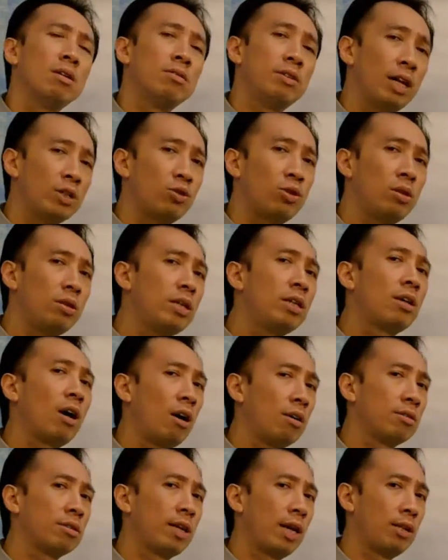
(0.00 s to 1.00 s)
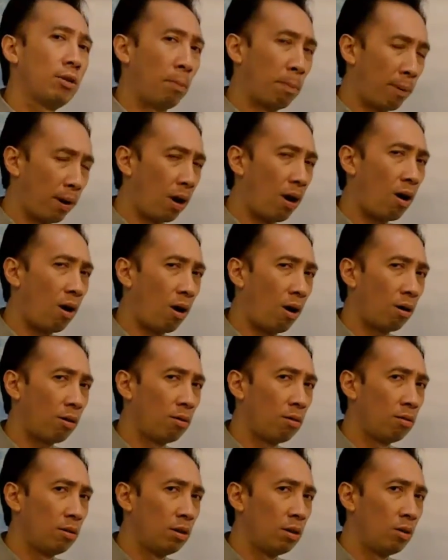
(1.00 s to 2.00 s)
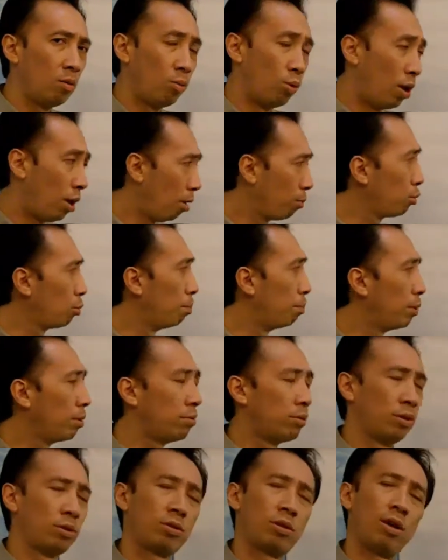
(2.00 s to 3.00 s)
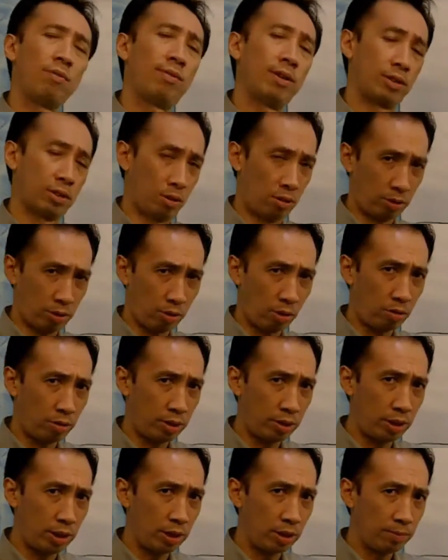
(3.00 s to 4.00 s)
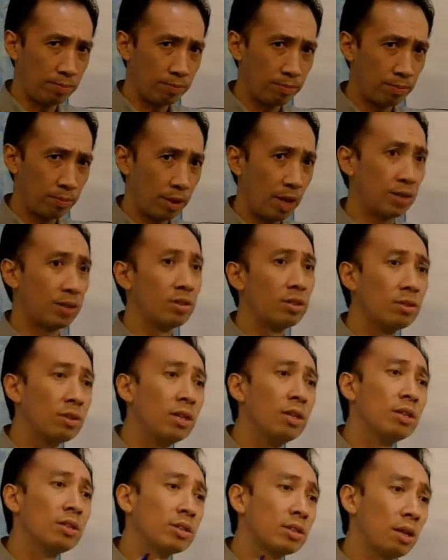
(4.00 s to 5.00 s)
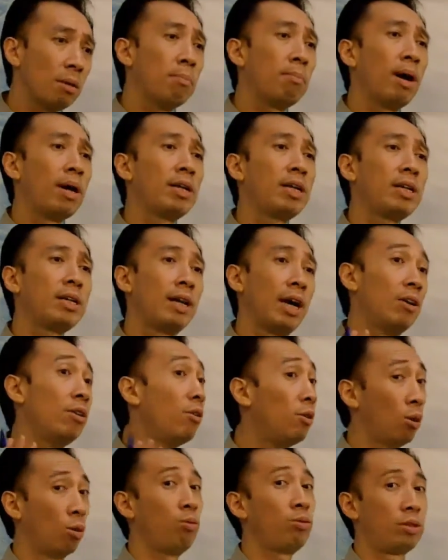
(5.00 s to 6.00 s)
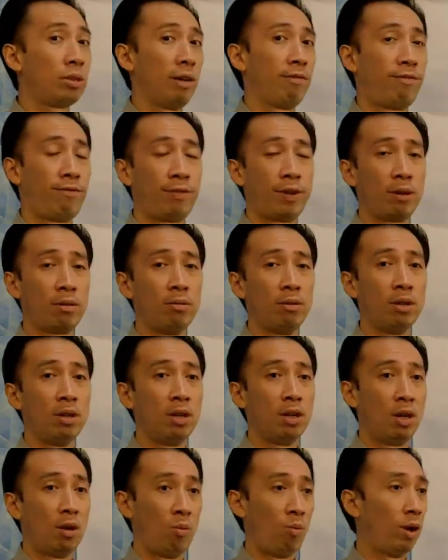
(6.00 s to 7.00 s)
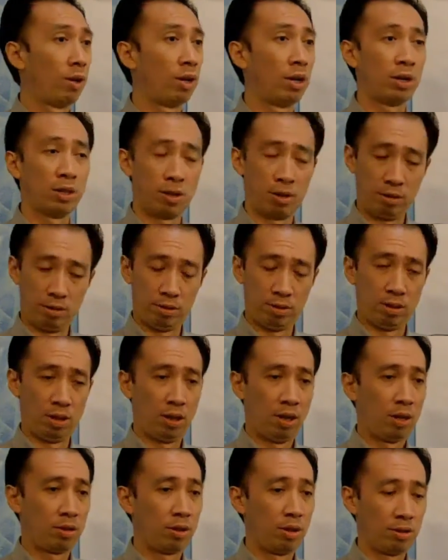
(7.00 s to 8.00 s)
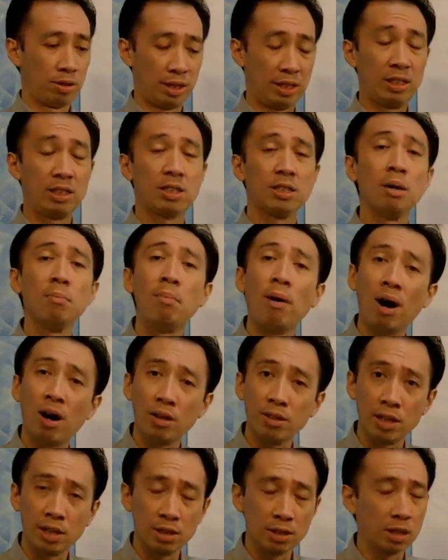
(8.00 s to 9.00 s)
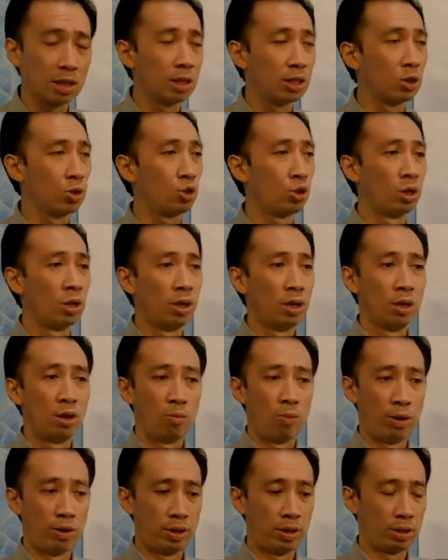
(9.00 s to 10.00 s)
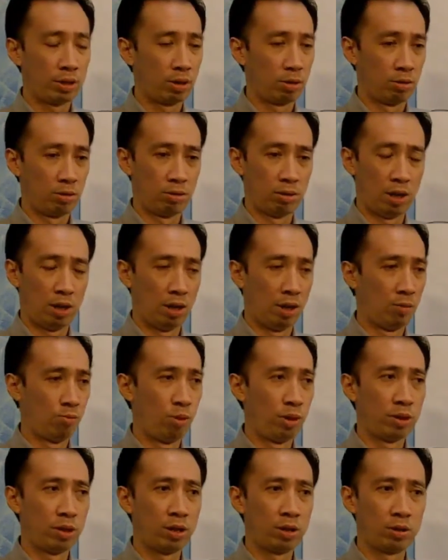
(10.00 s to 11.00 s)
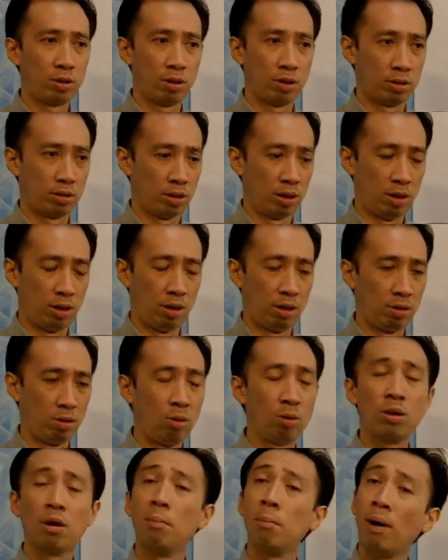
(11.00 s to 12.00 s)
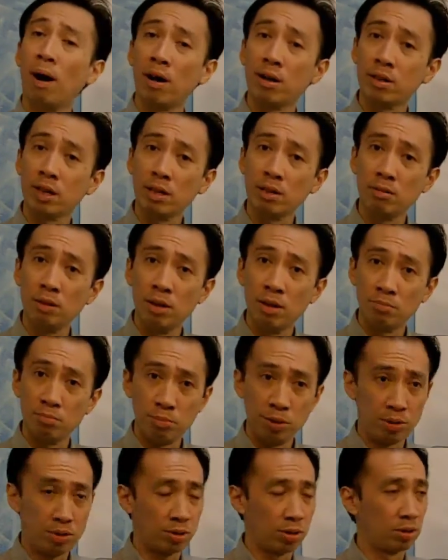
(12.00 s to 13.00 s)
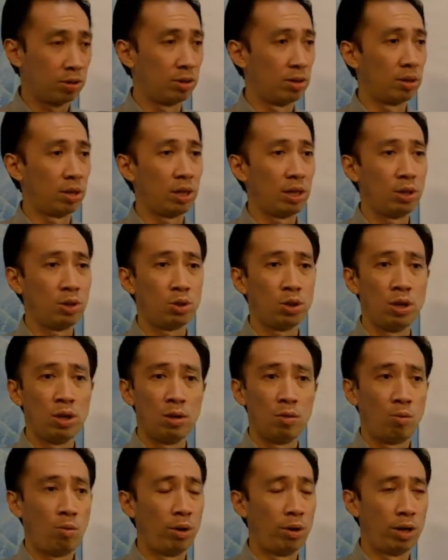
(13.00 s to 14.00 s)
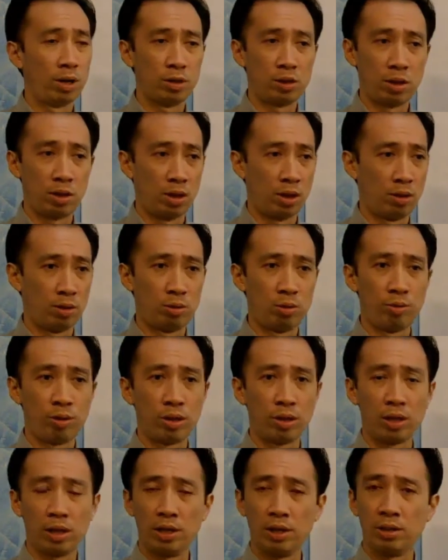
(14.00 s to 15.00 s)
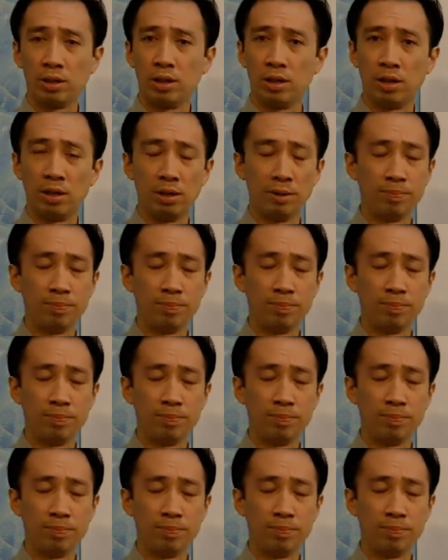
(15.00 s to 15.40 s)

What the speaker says: Naturally, content of blog will help you build yourself as an authority, as somebody that knows that field, whether you're in the internet marketing niche, whether you're in a local marketing business niche, whether you're doing